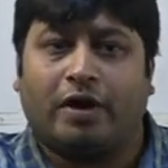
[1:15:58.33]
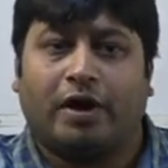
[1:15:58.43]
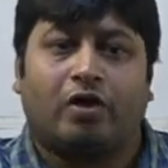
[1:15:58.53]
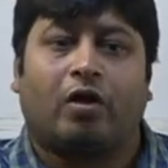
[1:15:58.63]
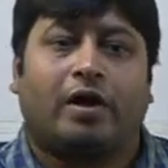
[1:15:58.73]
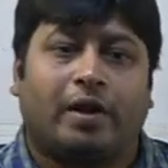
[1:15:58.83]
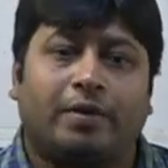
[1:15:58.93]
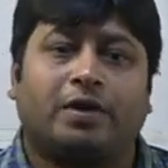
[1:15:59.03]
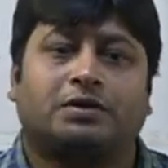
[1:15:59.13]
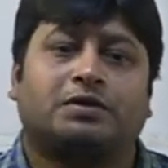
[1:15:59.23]
did not
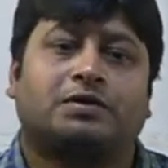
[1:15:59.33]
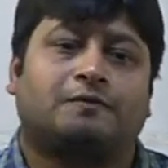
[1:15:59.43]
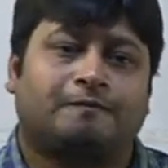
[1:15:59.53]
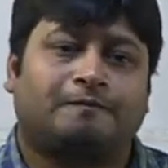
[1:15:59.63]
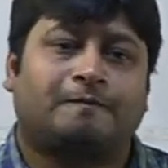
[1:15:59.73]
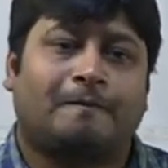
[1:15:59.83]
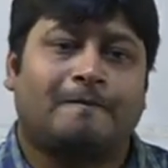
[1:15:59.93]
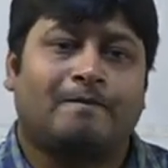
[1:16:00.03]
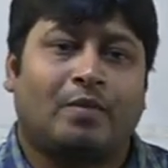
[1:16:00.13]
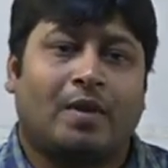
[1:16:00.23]
diminish.
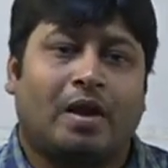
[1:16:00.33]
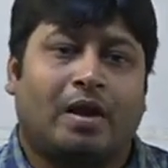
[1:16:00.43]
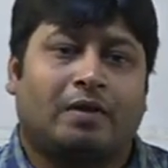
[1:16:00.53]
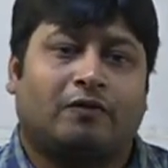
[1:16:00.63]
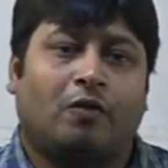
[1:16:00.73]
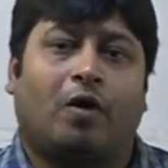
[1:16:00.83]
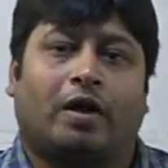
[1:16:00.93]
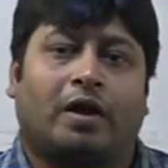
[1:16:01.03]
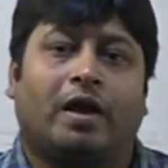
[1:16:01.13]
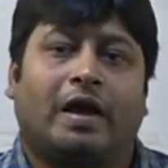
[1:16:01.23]
So
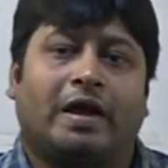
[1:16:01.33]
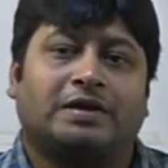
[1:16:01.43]
what?